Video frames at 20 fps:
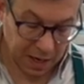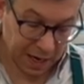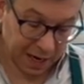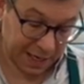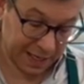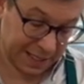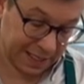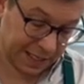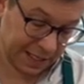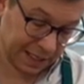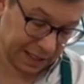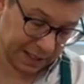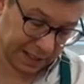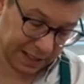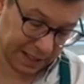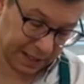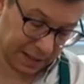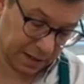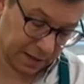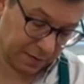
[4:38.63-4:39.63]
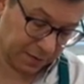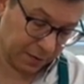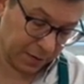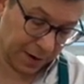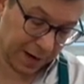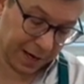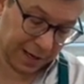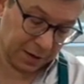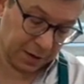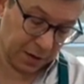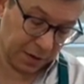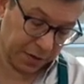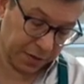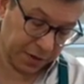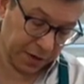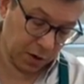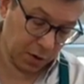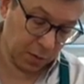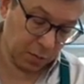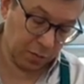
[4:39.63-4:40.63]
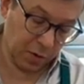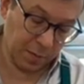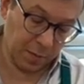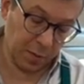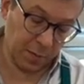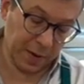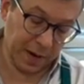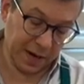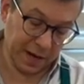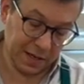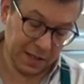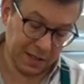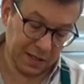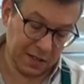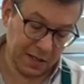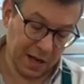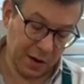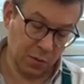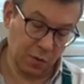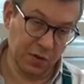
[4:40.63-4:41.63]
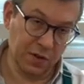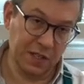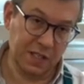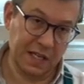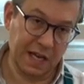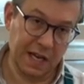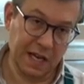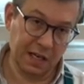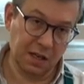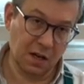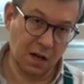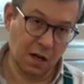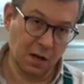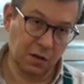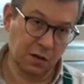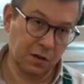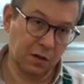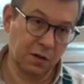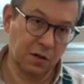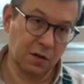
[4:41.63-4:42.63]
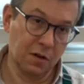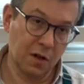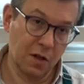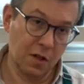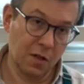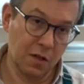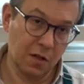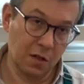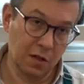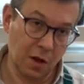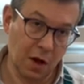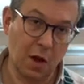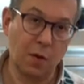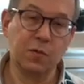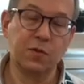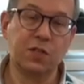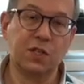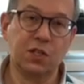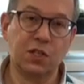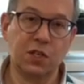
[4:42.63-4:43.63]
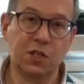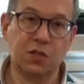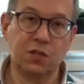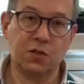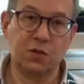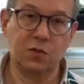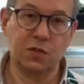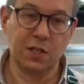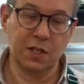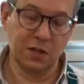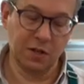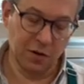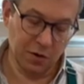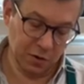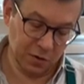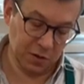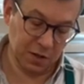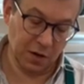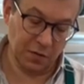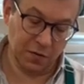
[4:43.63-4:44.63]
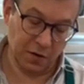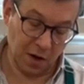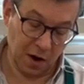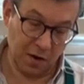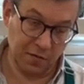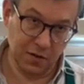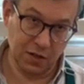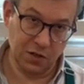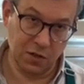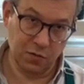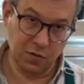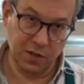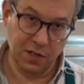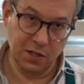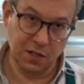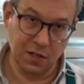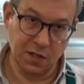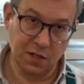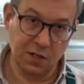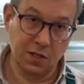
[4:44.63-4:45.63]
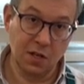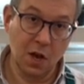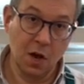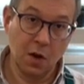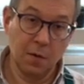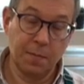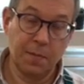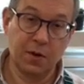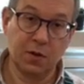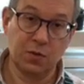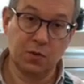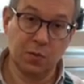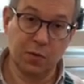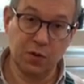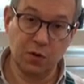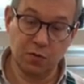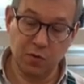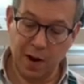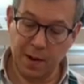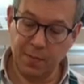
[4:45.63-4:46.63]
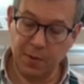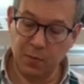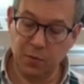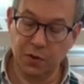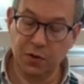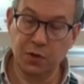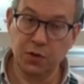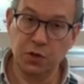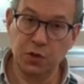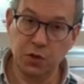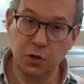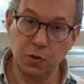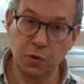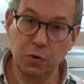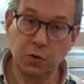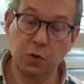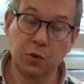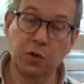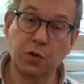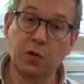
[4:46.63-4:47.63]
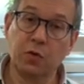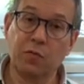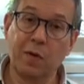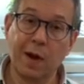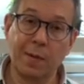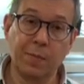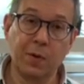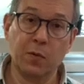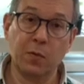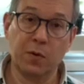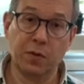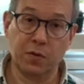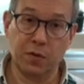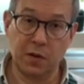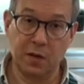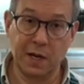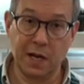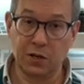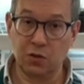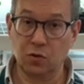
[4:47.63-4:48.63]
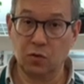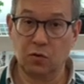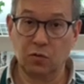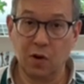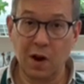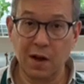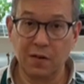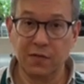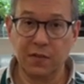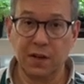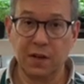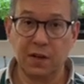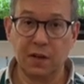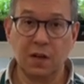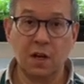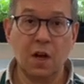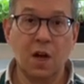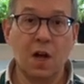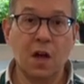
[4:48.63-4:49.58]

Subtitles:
Ideally, if you had thicker rubber bands that were the tan color, I would suggest using those for obvious reasons, because when you wrap it with the jute, or you can wrap it with natural raffia,